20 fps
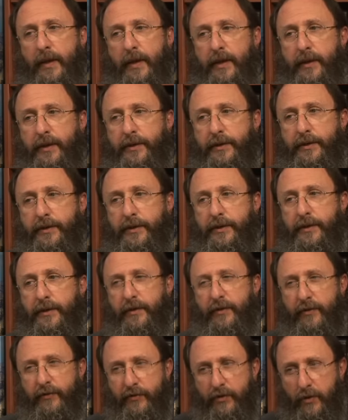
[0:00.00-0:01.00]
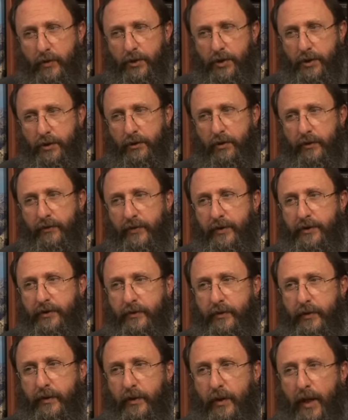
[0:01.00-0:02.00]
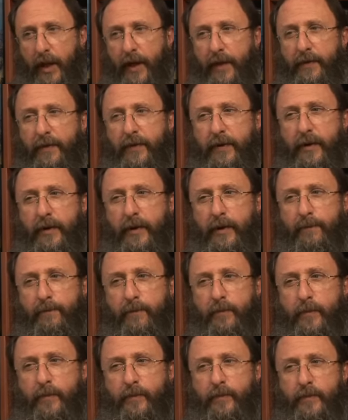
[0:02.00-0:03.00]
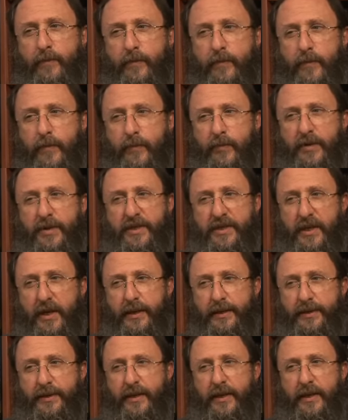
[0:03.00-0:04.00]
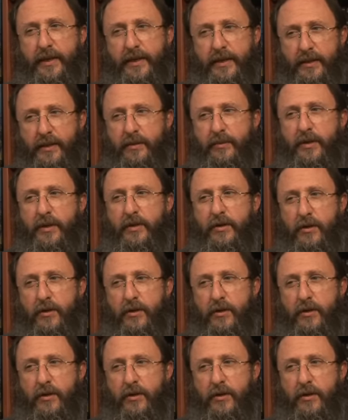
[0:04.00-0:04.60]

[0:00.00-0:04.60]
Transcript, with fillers: is the future of Israel and the precise and intimate